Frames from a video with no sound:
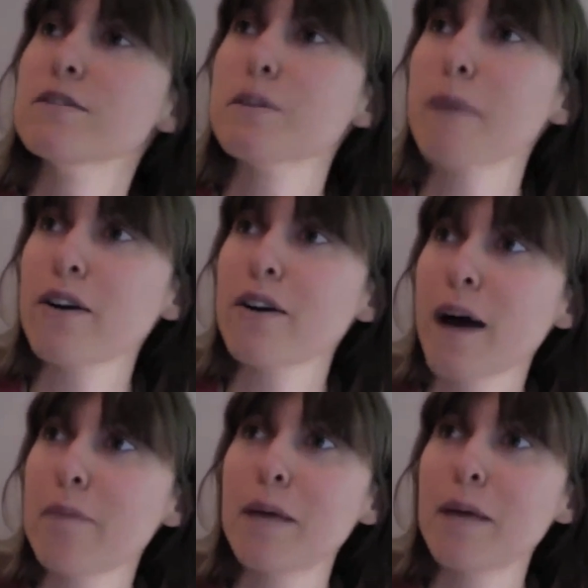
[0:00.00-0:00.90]
It was about
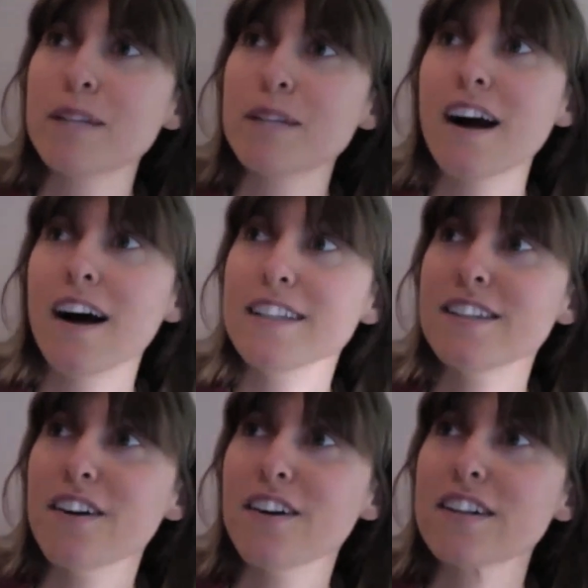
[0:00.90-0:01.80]
epileptic guide
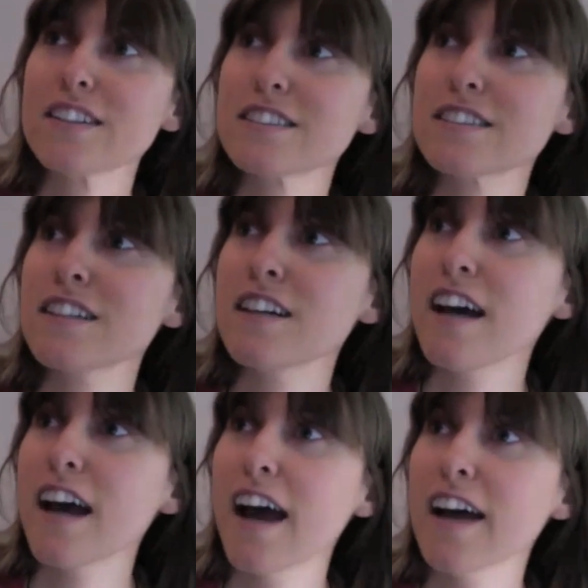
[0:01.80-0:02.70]
dogs
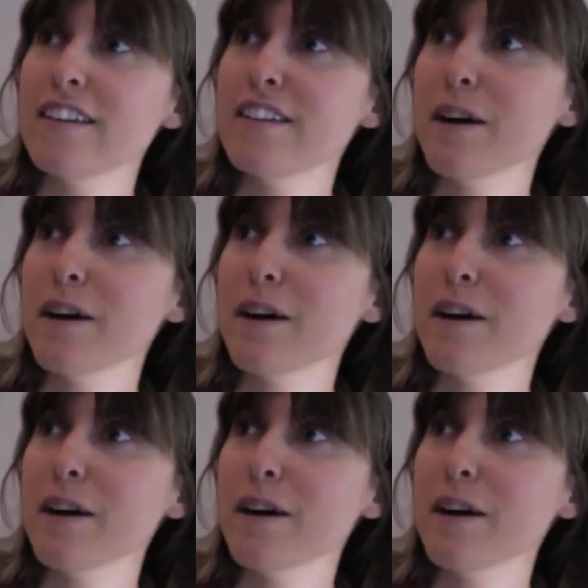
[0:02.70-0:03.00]
and